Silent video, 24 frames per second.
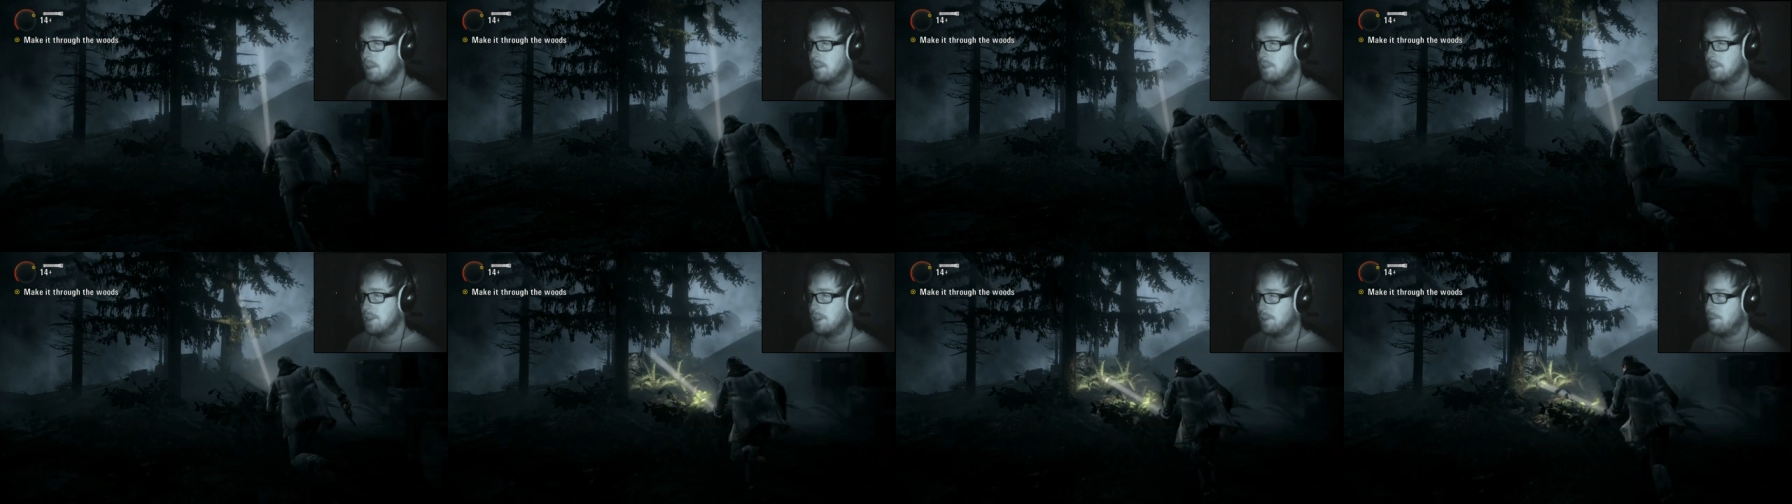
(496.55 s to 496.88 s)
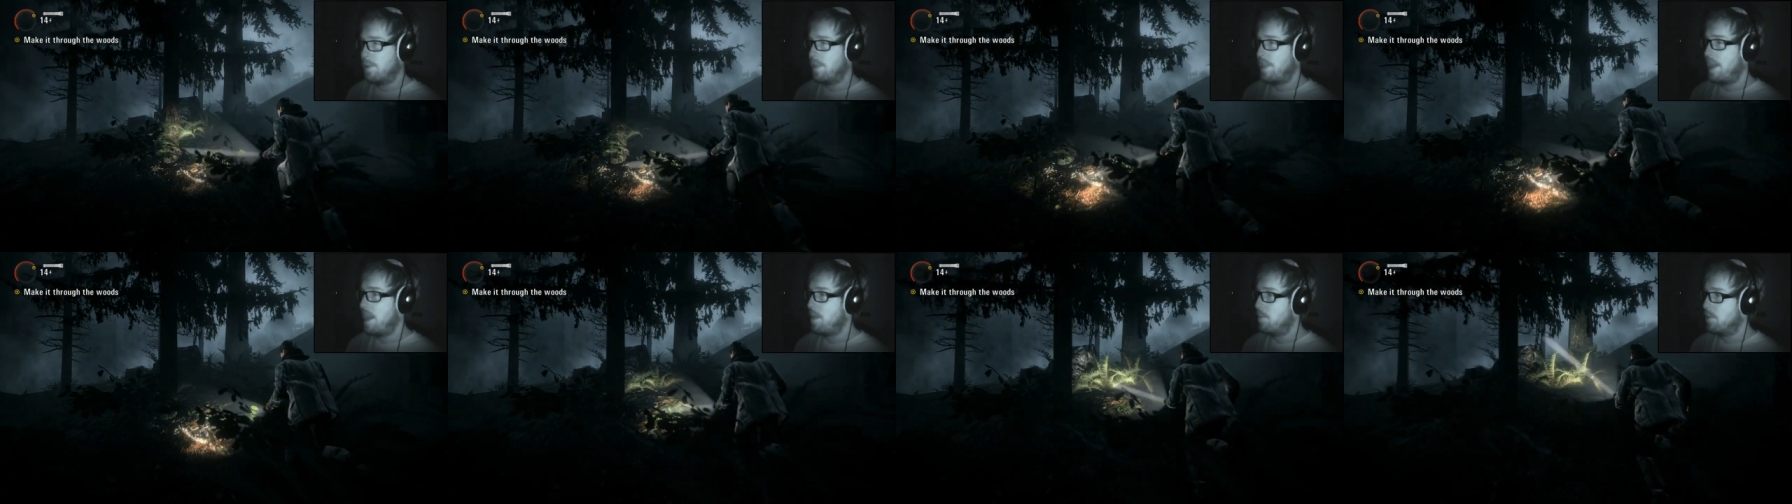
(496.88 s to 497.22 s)
Don't know
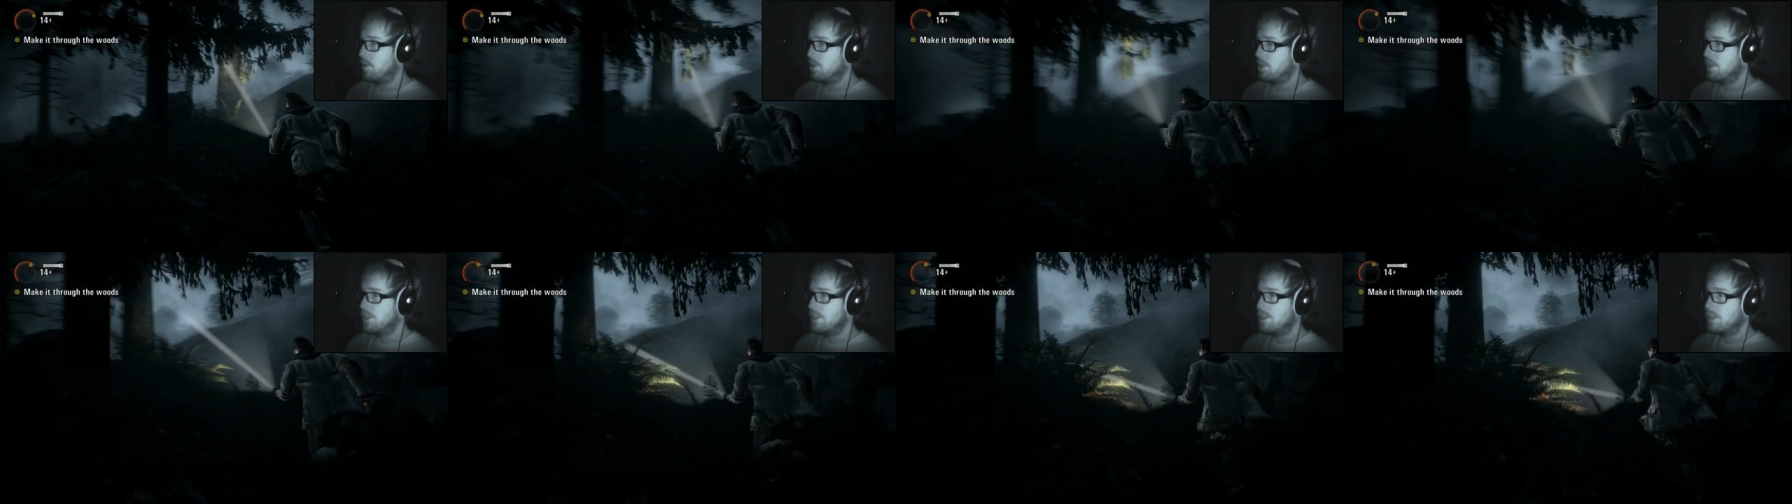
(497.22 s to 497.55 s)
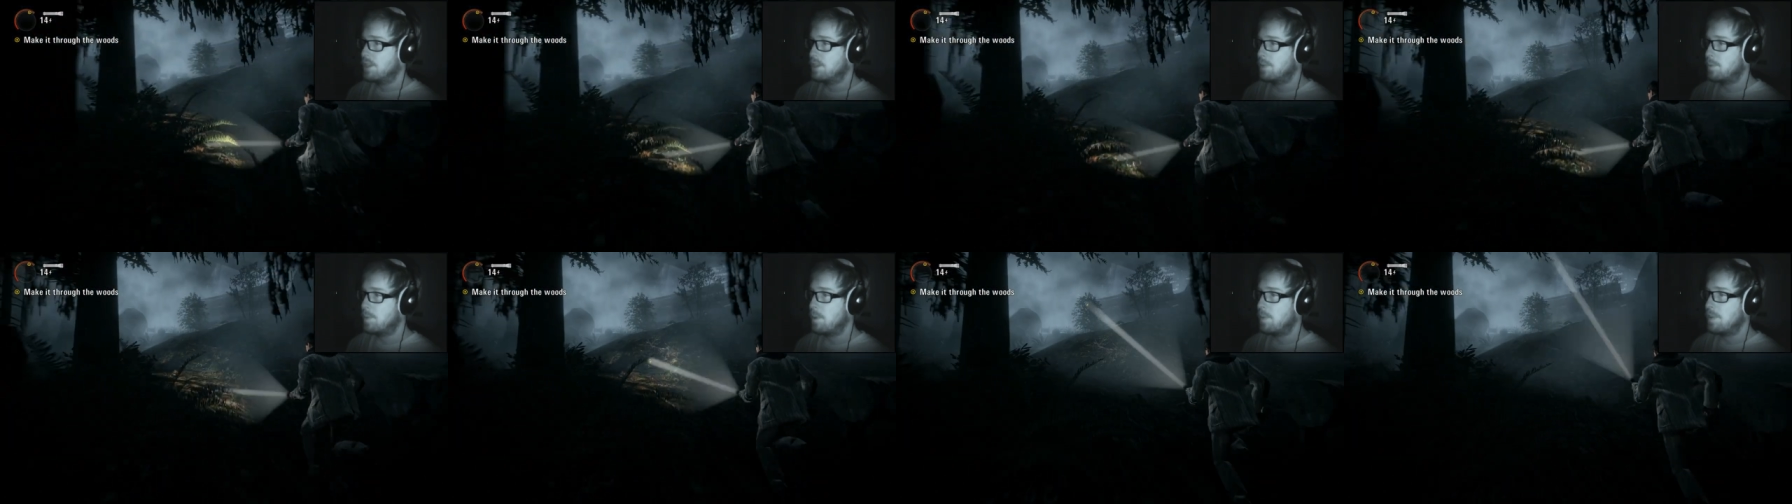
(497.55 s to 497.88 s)
what that was.
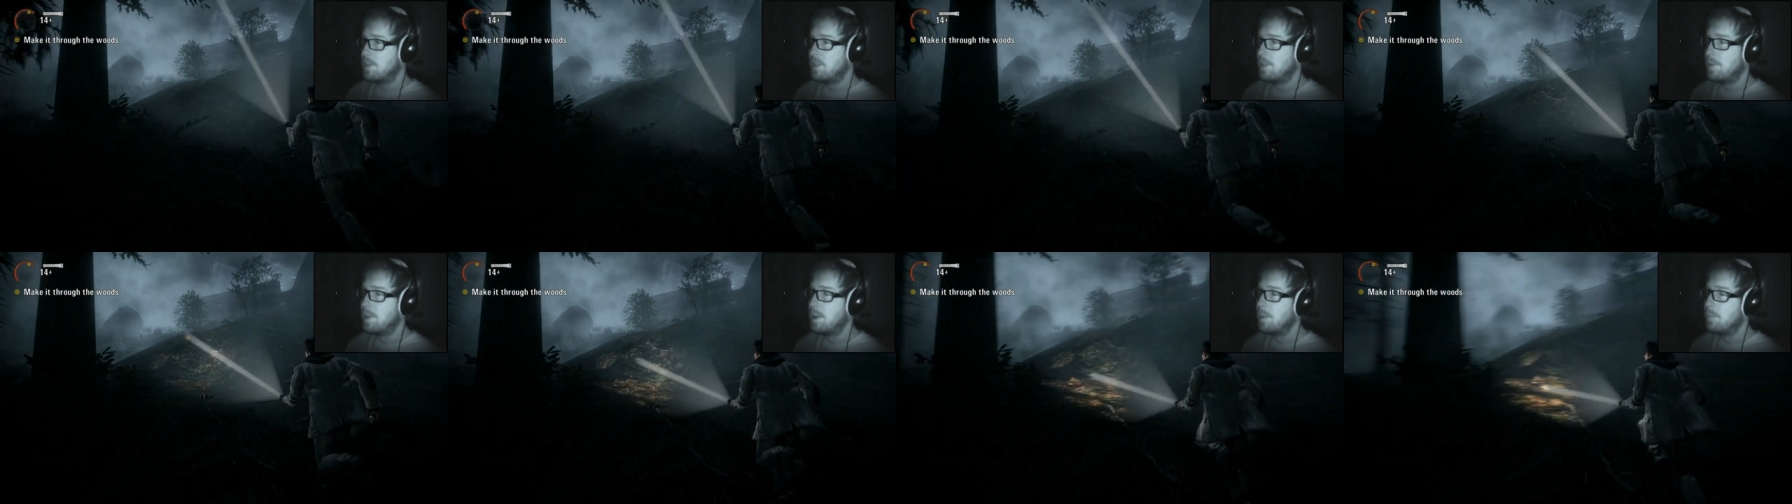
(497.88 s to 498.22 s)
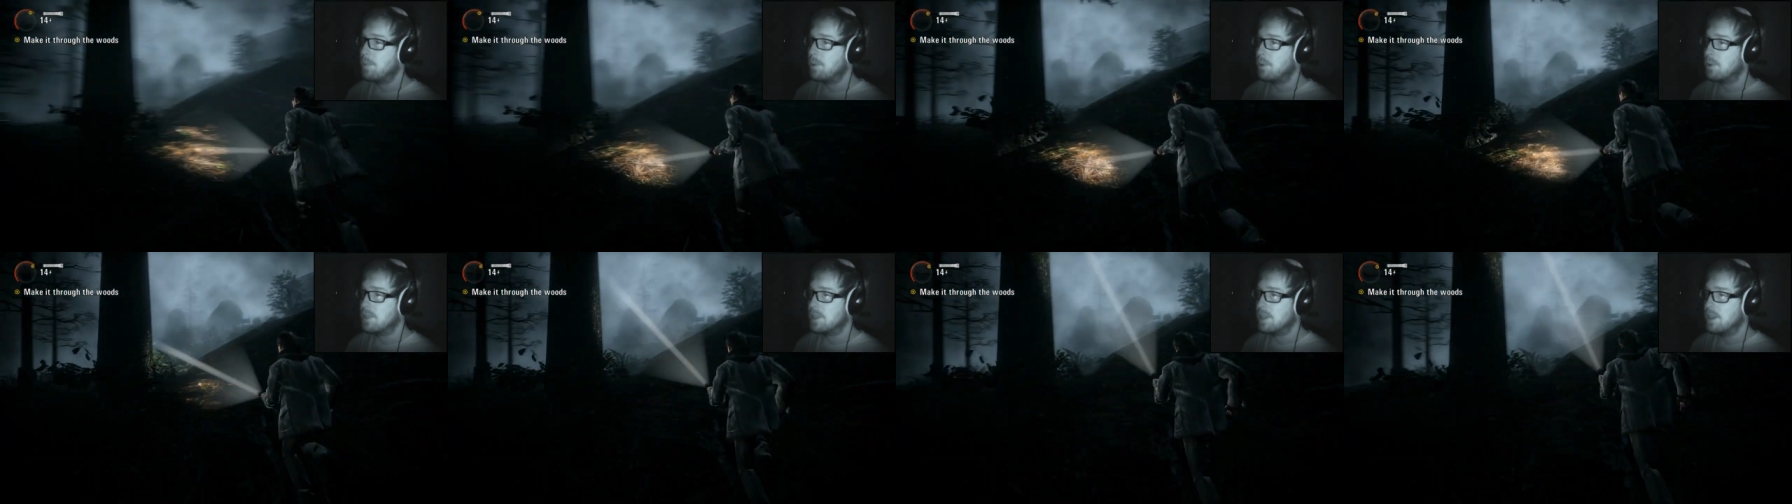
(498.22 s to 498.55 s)
It's probably something
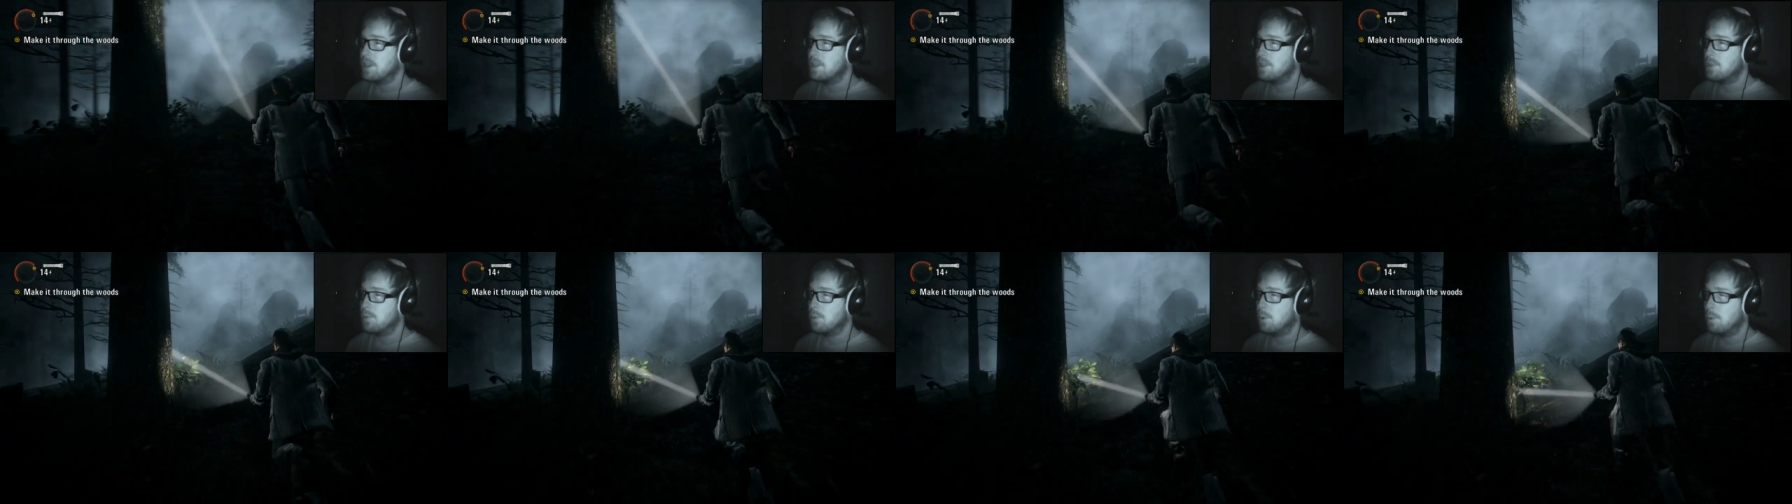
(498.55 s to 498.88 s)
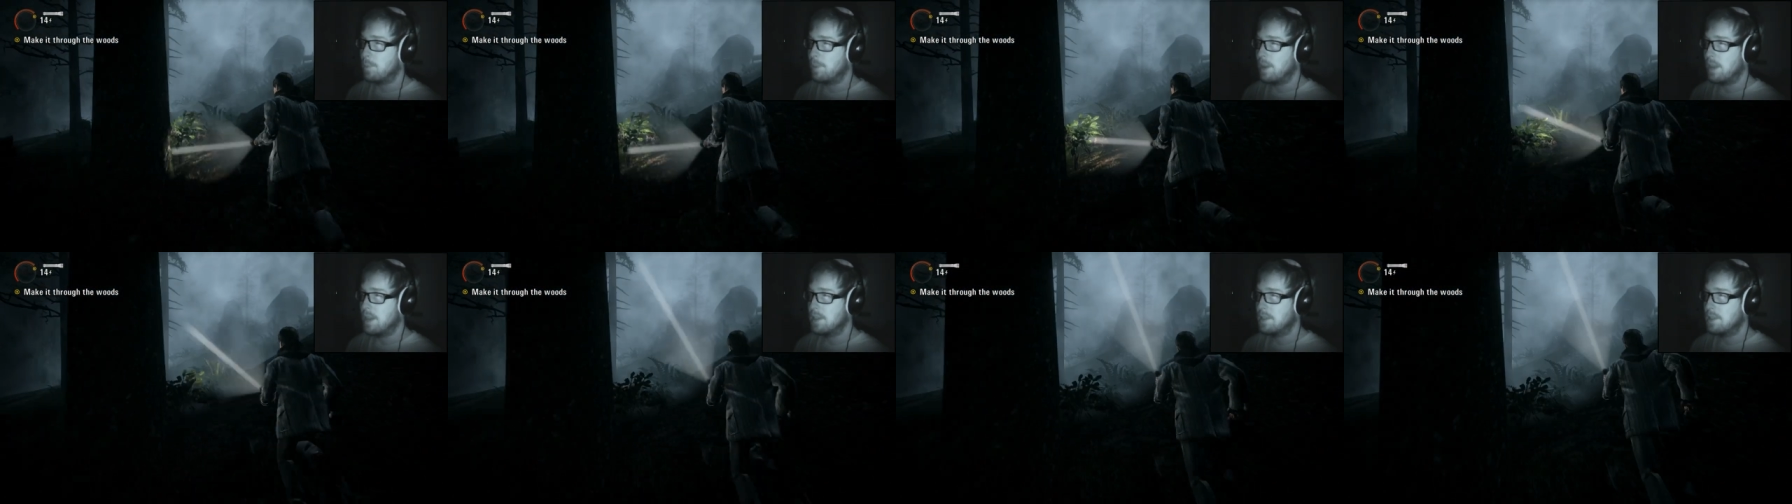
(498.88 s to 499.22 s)
important. I just
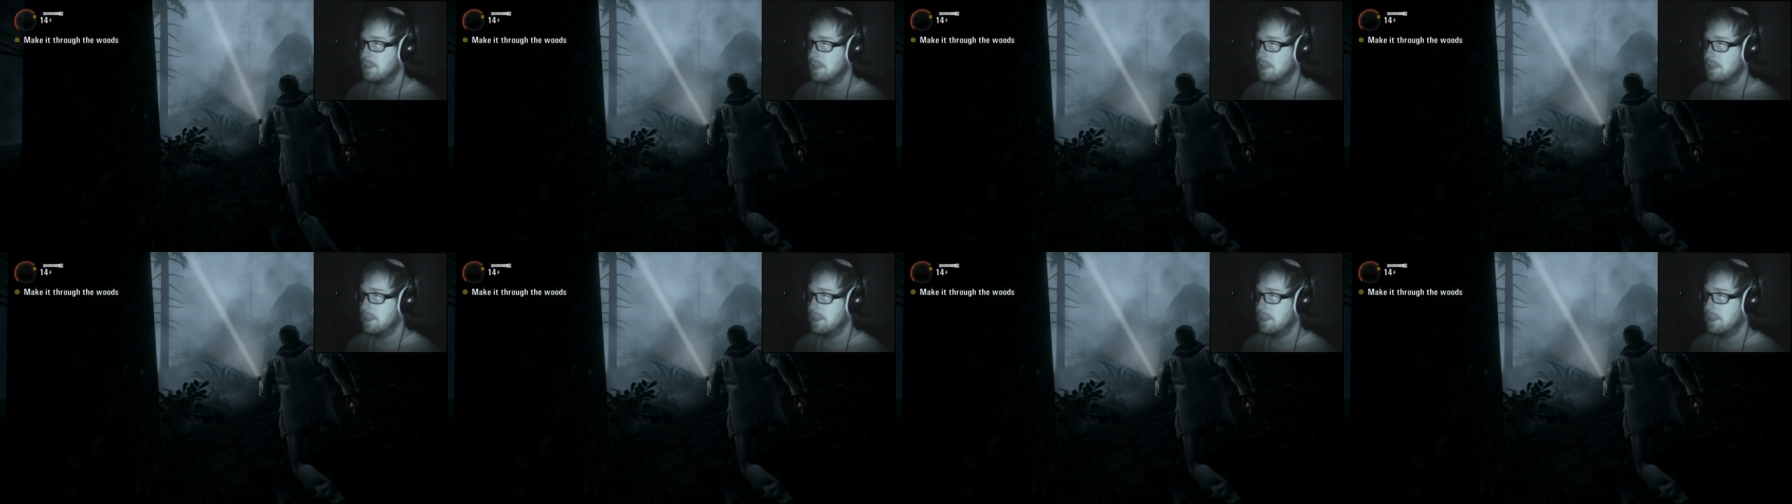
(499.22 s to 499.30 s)
walked past.